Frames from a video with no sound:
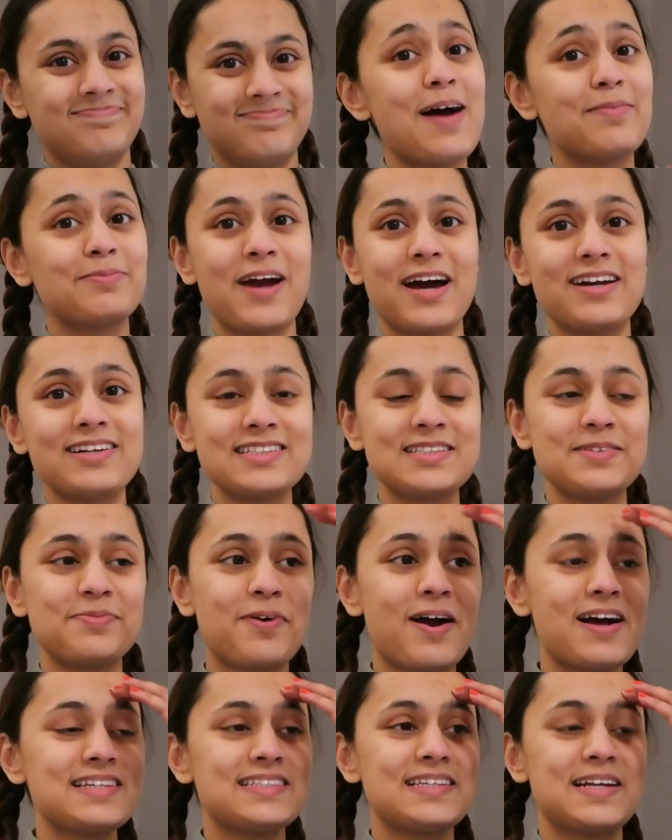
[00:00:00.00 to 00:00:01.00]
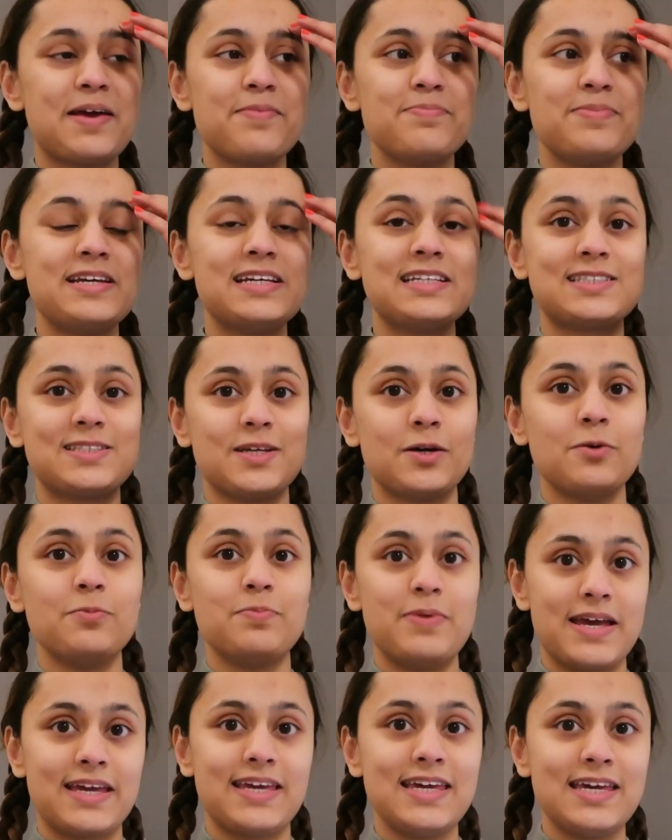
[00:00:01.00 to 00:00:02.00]
kind of surprised that I'm being so
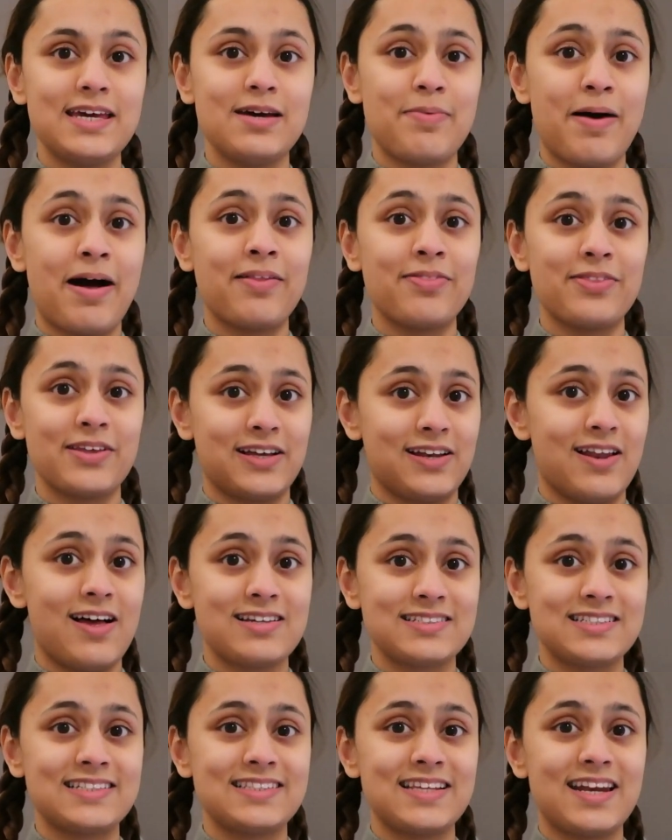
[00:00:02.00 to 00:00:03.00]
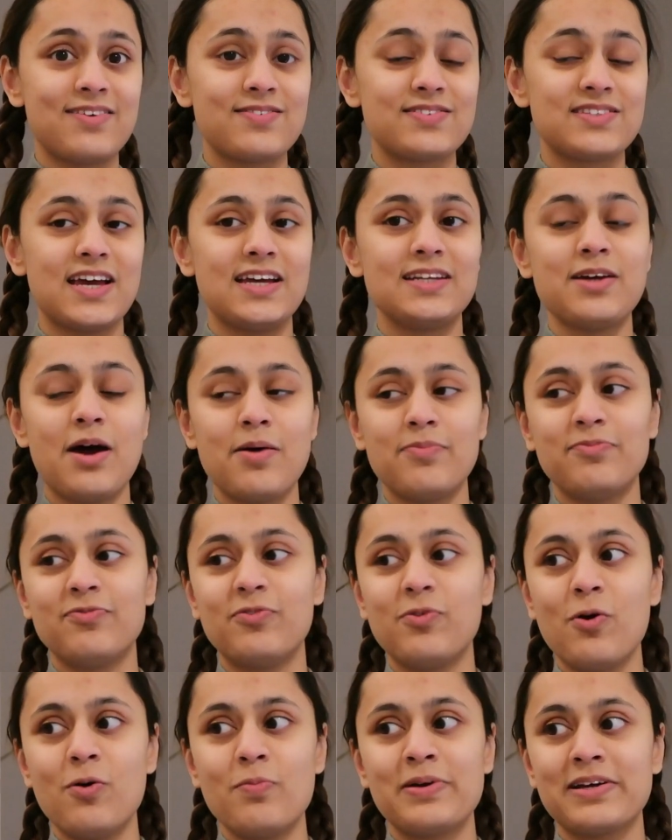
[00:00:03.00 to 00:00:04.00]
picky about the classes that I've signed up
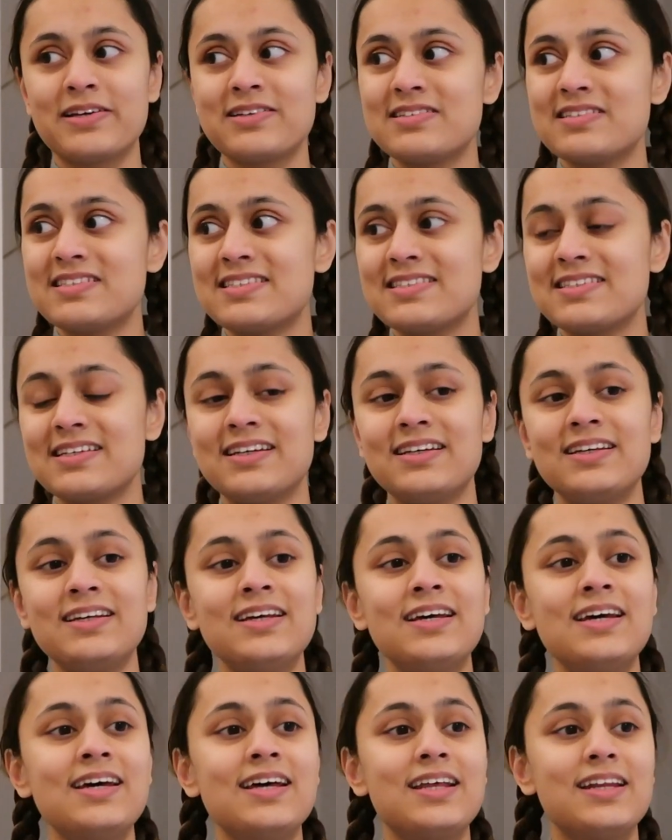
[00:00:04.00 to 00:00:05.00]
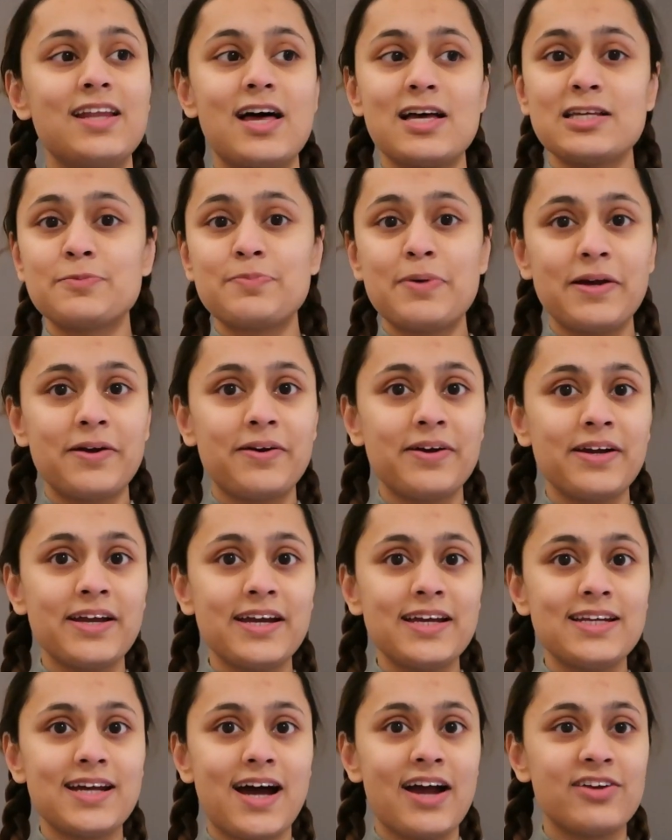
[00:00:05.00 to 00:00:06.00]
for, because last
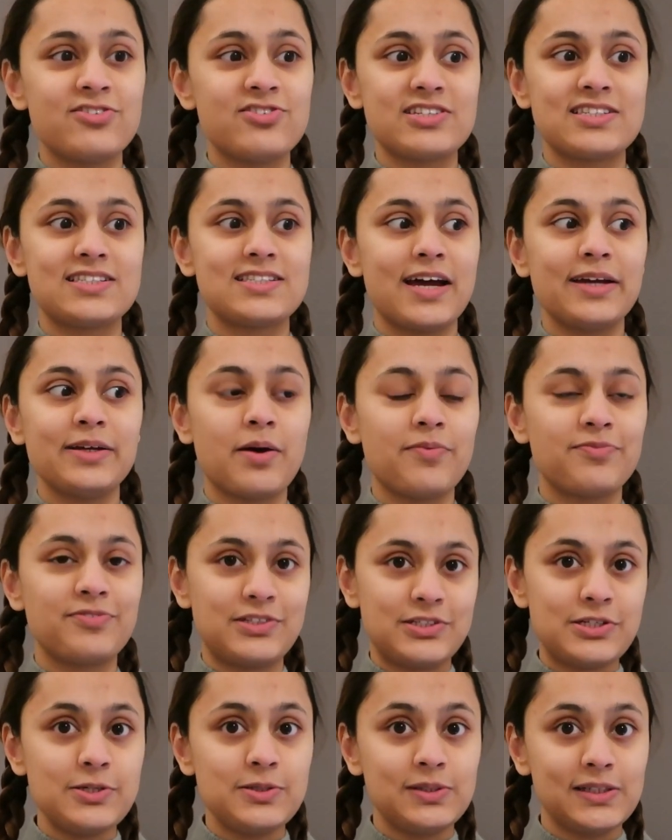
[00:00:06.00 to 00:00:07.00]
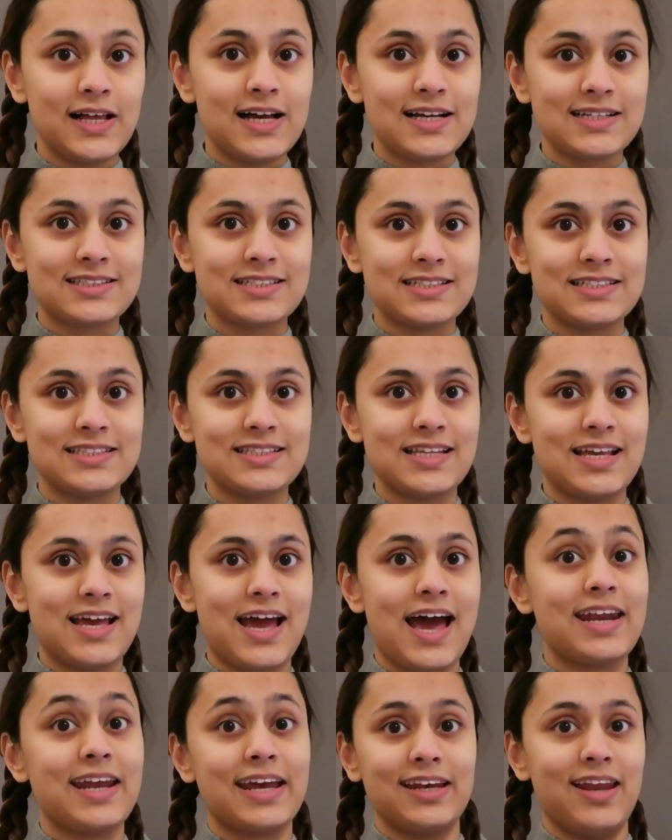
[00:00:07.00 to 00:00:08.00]
period I just signed up for 2 classes
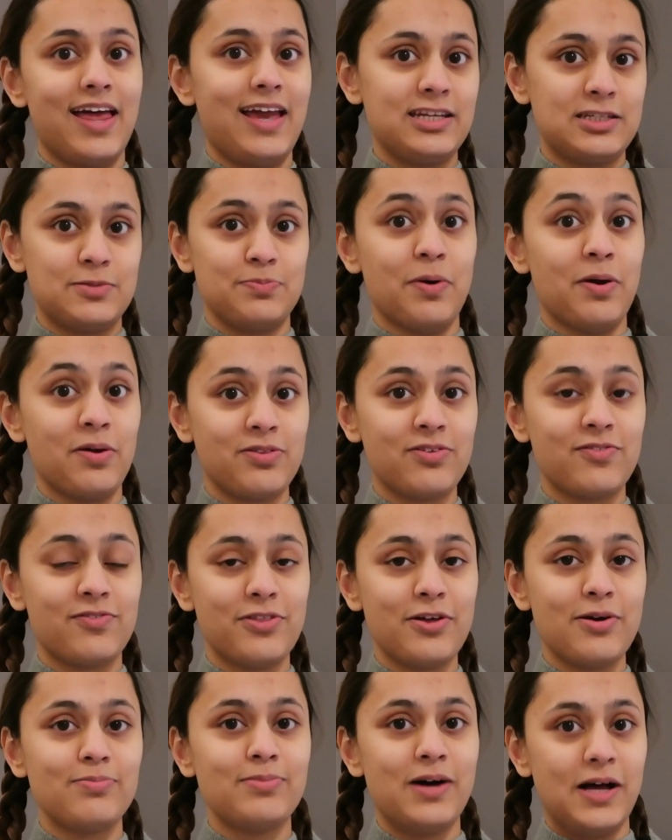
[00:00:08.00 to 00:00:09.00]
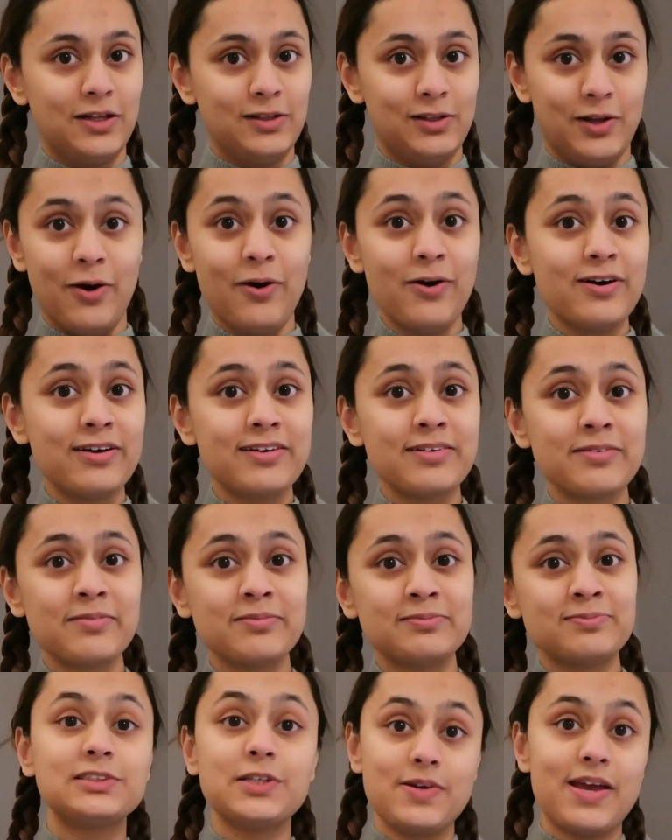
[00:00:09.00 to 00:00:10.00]
and I liked both of them a
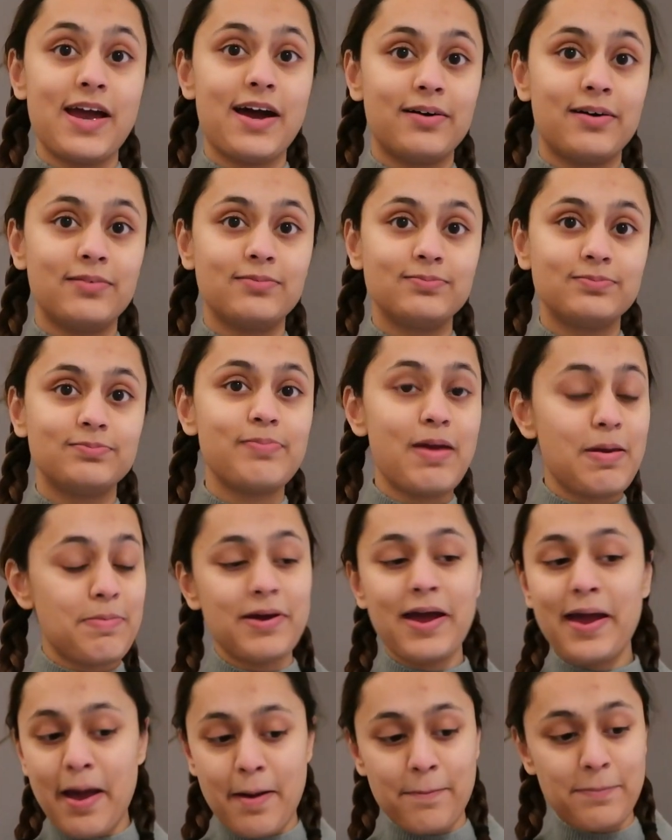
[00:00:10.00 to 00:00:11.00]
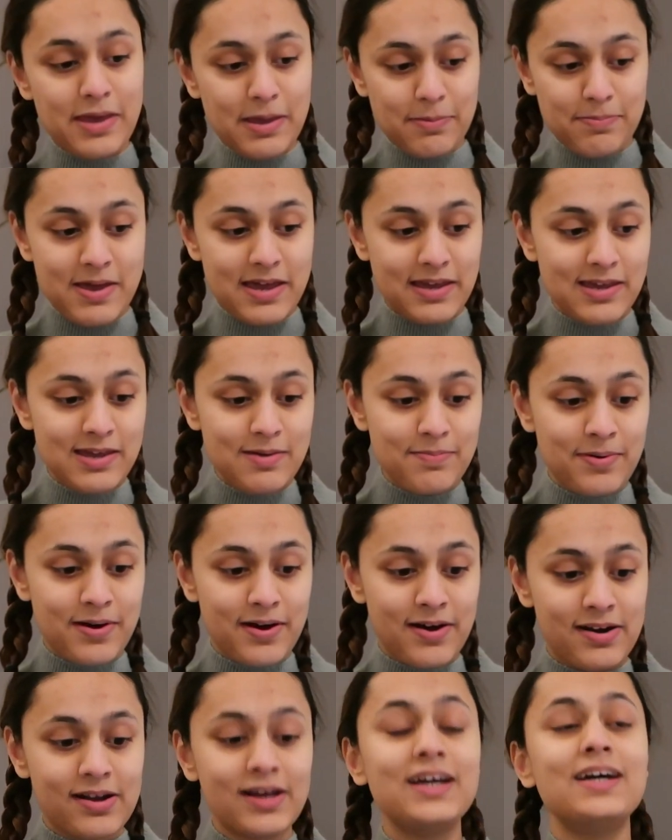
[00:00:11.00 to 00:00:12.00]
lot. So yeah, maybe I am being picky,
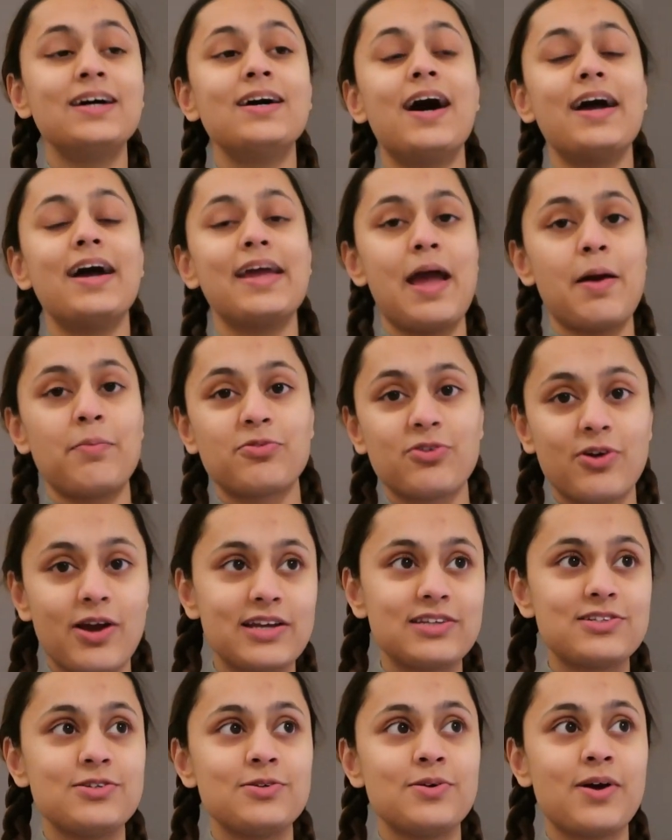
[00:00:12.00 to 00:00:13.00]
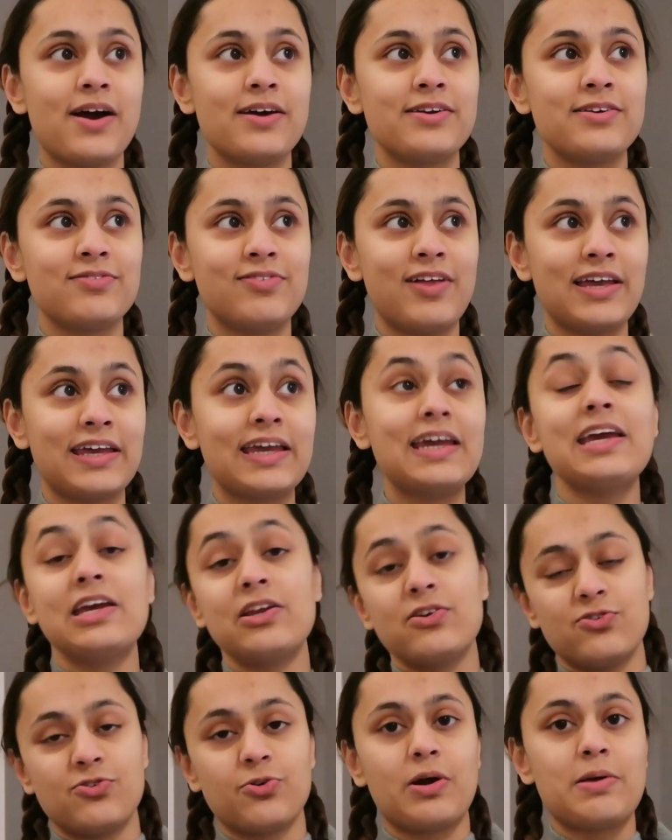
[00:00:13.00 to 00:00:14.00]
but I am trying to kind of like
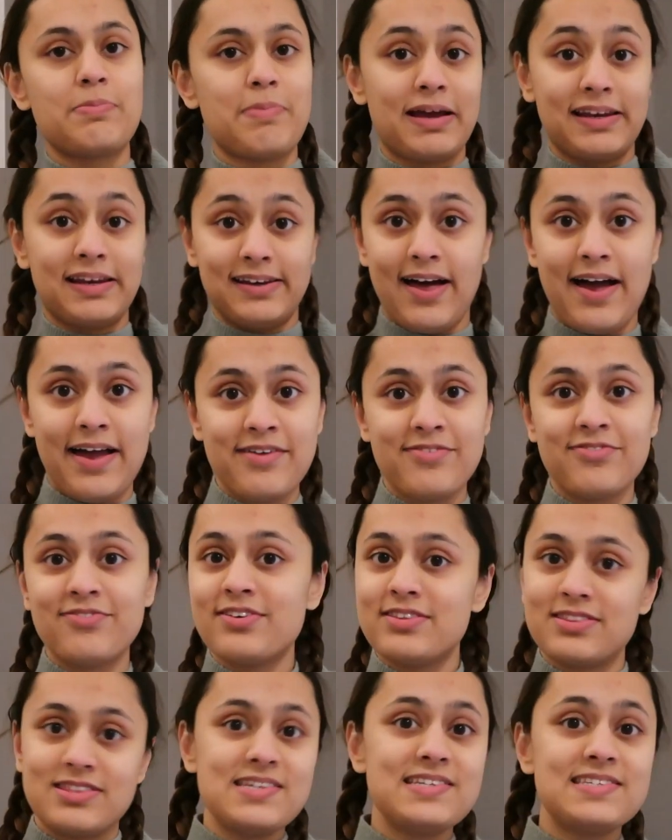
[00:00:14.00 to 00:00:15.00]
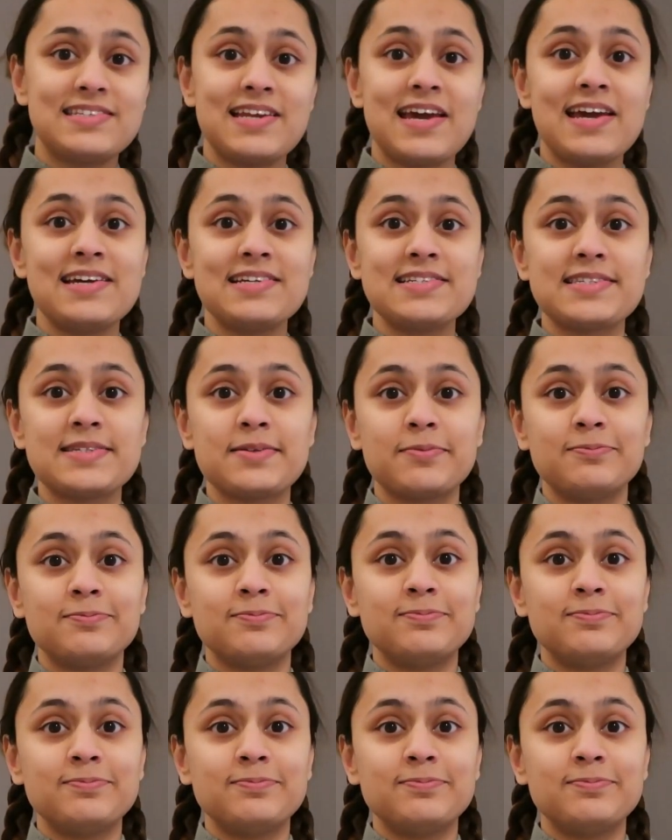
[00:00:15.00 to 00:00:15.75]
enjoy my life these days.